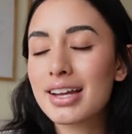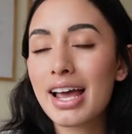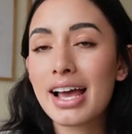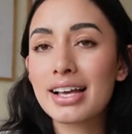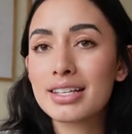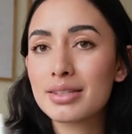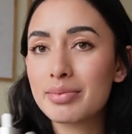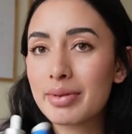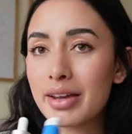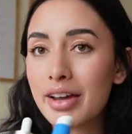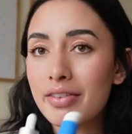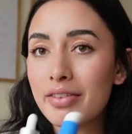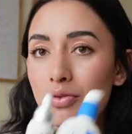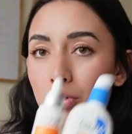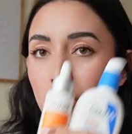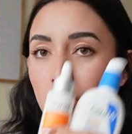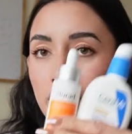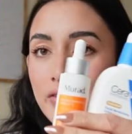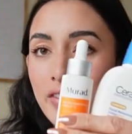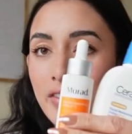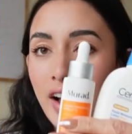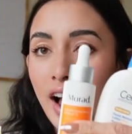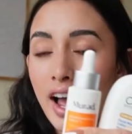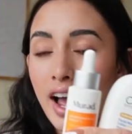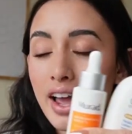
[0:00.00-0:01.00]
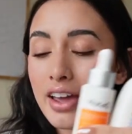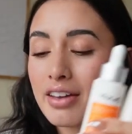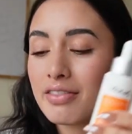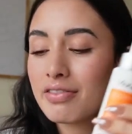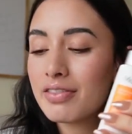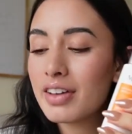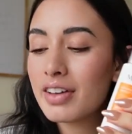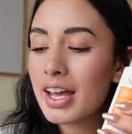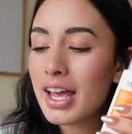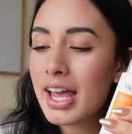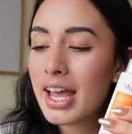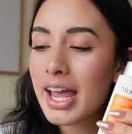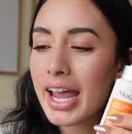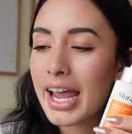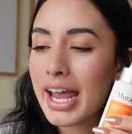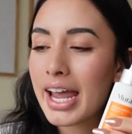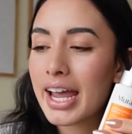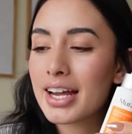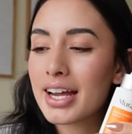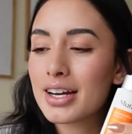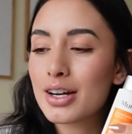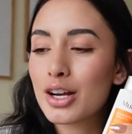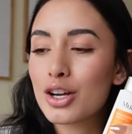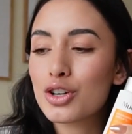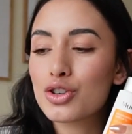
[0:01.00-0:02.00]
SPF 45,
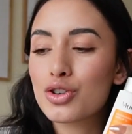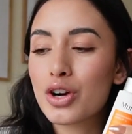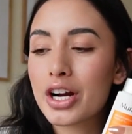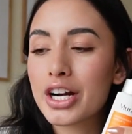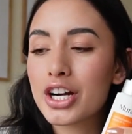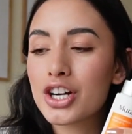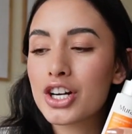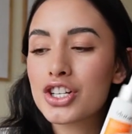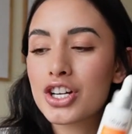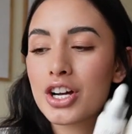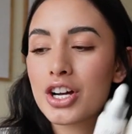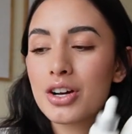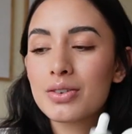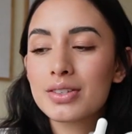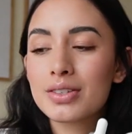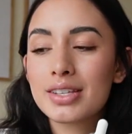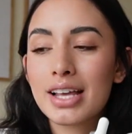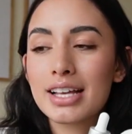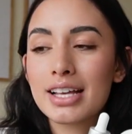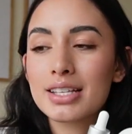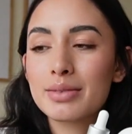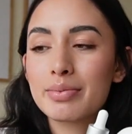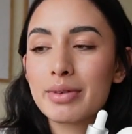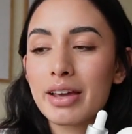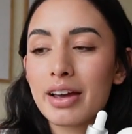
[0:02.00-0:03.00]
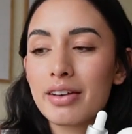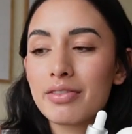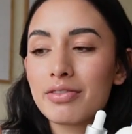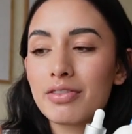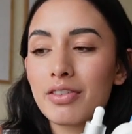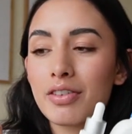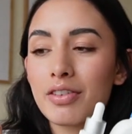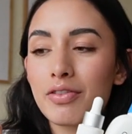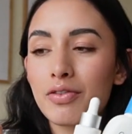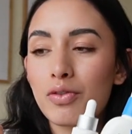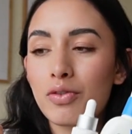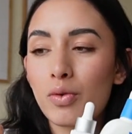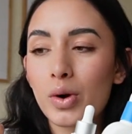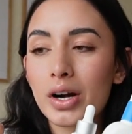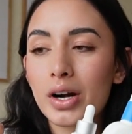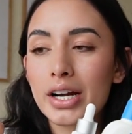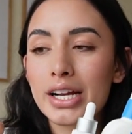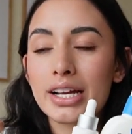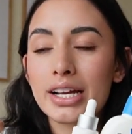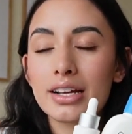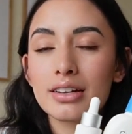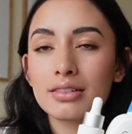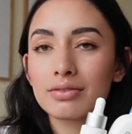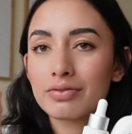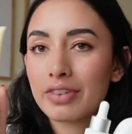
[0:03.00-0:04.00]
and Trader Joe's SPF
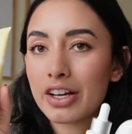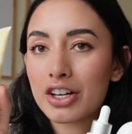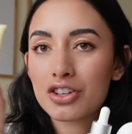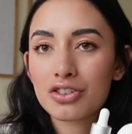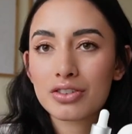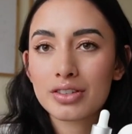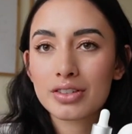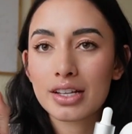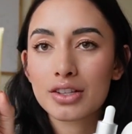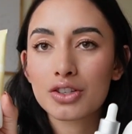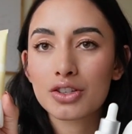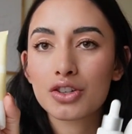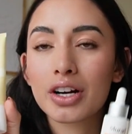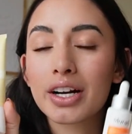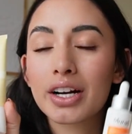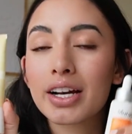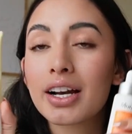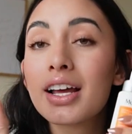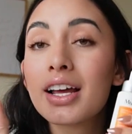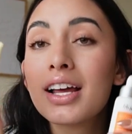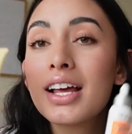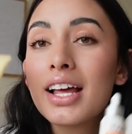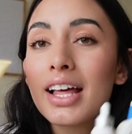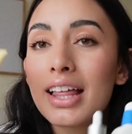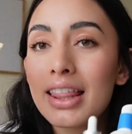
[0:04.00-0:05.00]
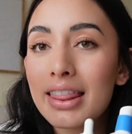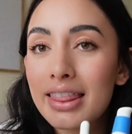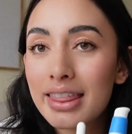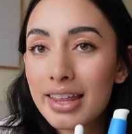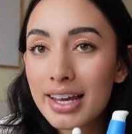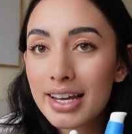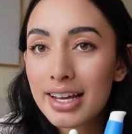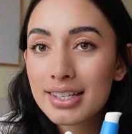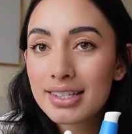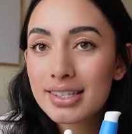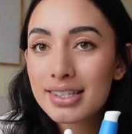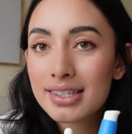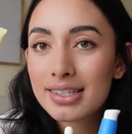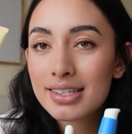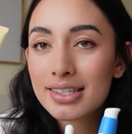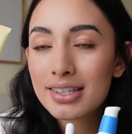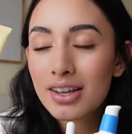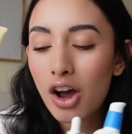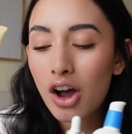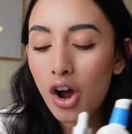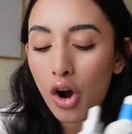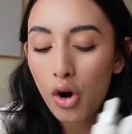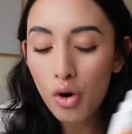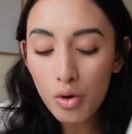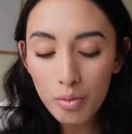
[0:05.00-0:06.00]
40 facial sunscreen. This,
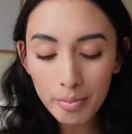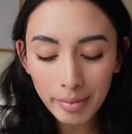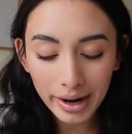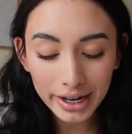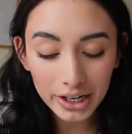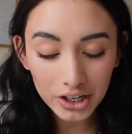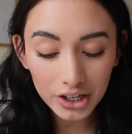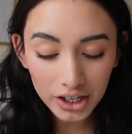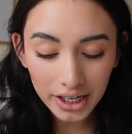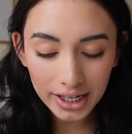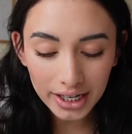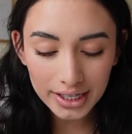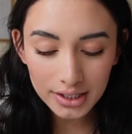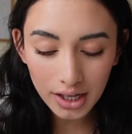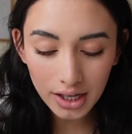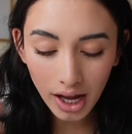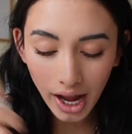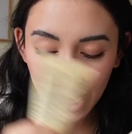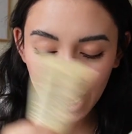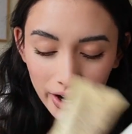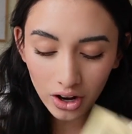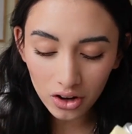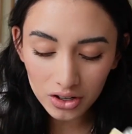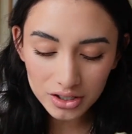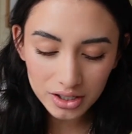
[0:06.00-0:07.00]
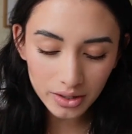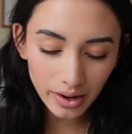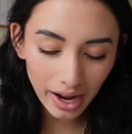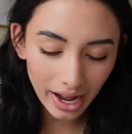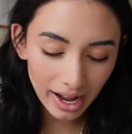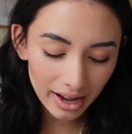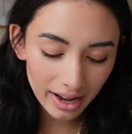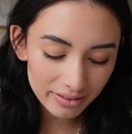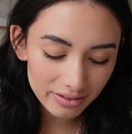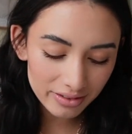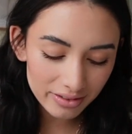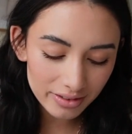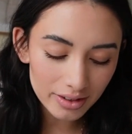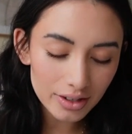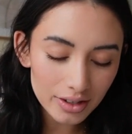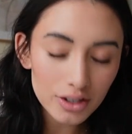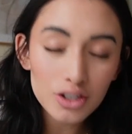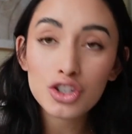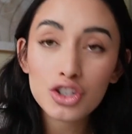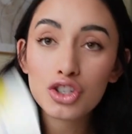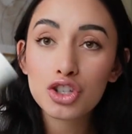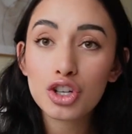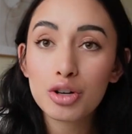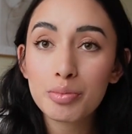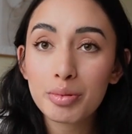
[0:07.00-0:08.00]
oh my goodness, I also have
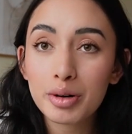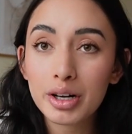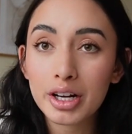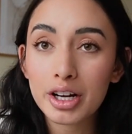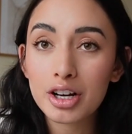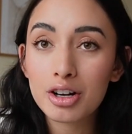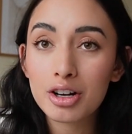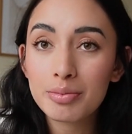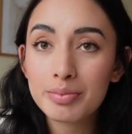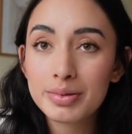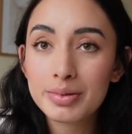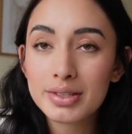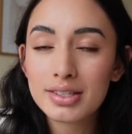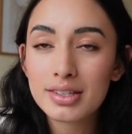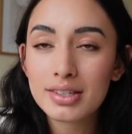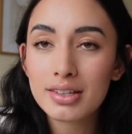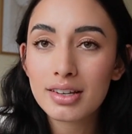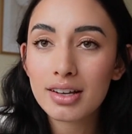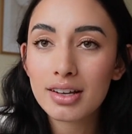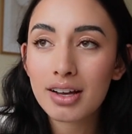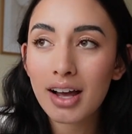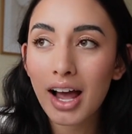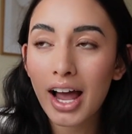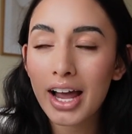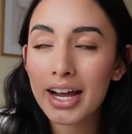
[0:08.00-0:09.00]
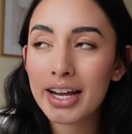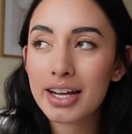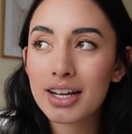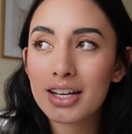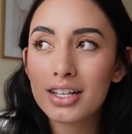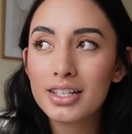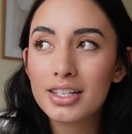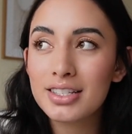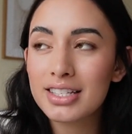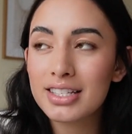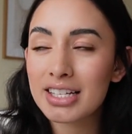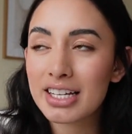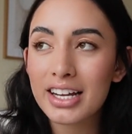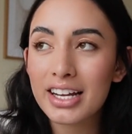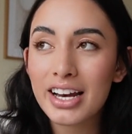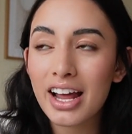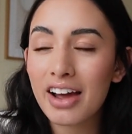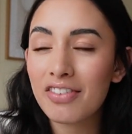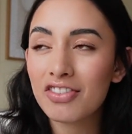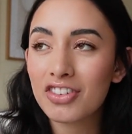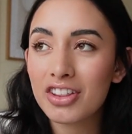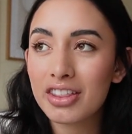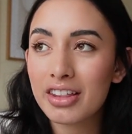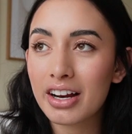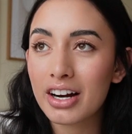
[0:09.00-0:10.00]
Supergoop's. I
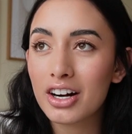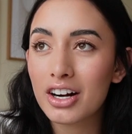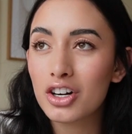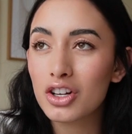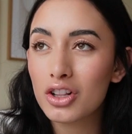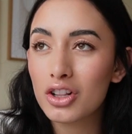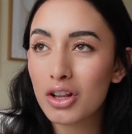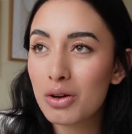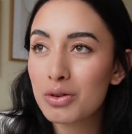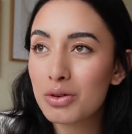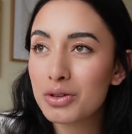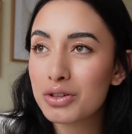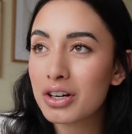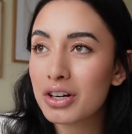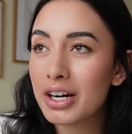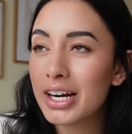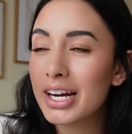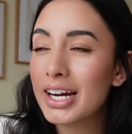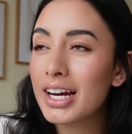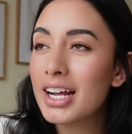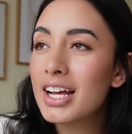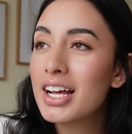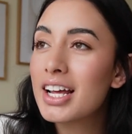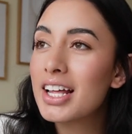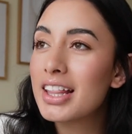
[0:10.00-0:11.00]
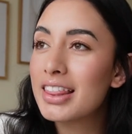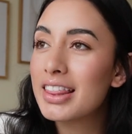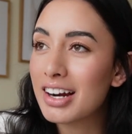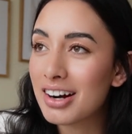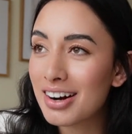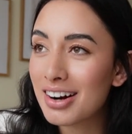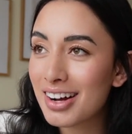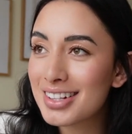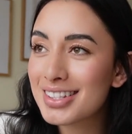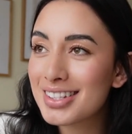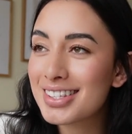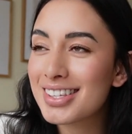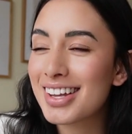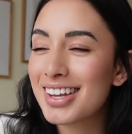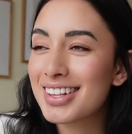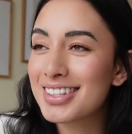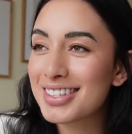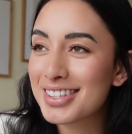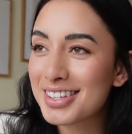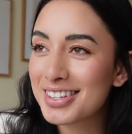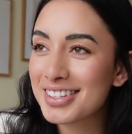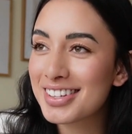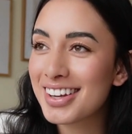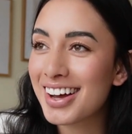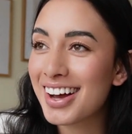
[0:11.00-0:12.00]
DNF'd their Glow Screen, their
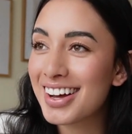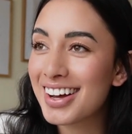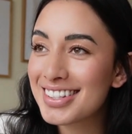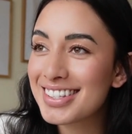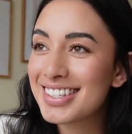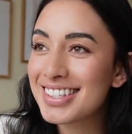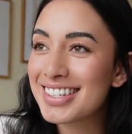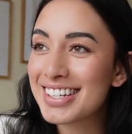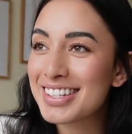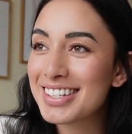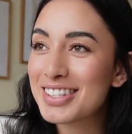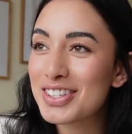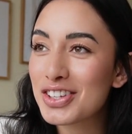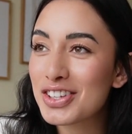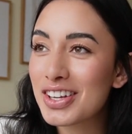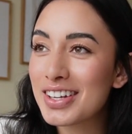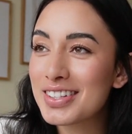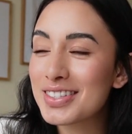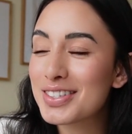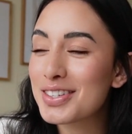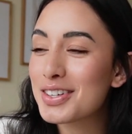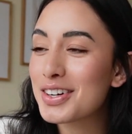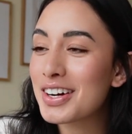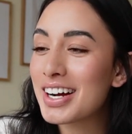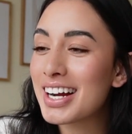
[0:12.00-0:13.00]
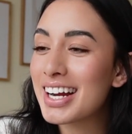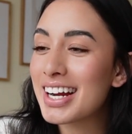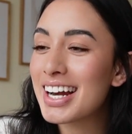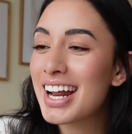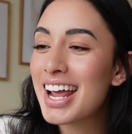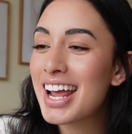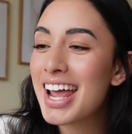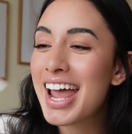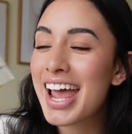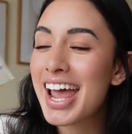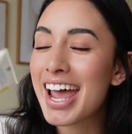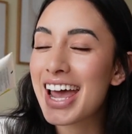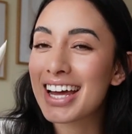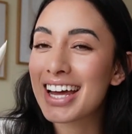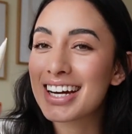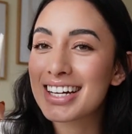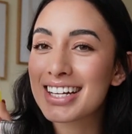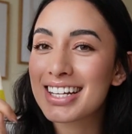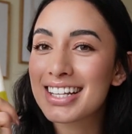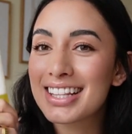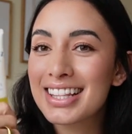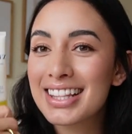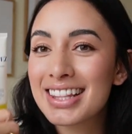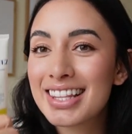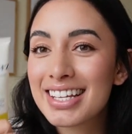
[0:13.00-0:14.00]
Unseen sunscreen, and
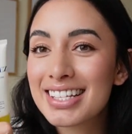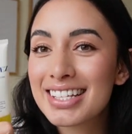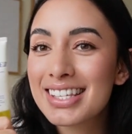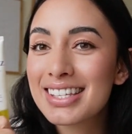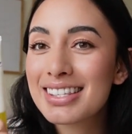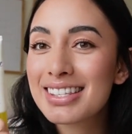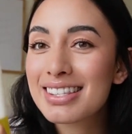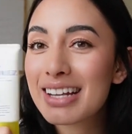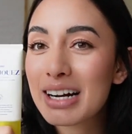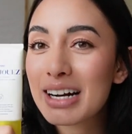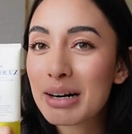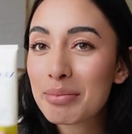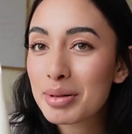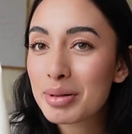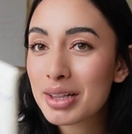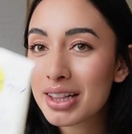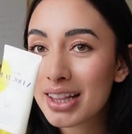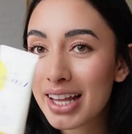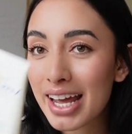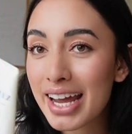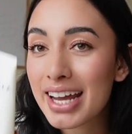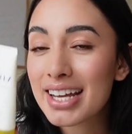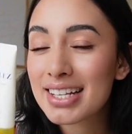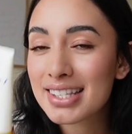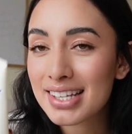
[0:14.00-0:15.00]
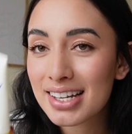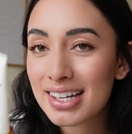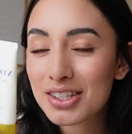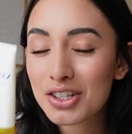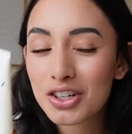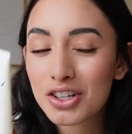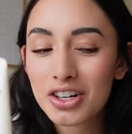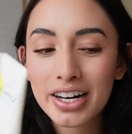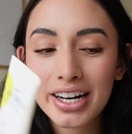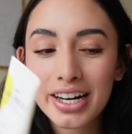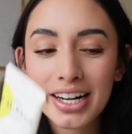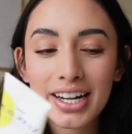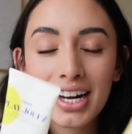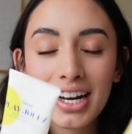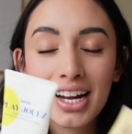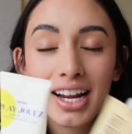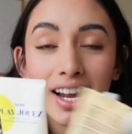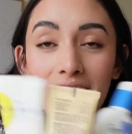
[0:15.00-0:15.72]
this is their Play sunscreen.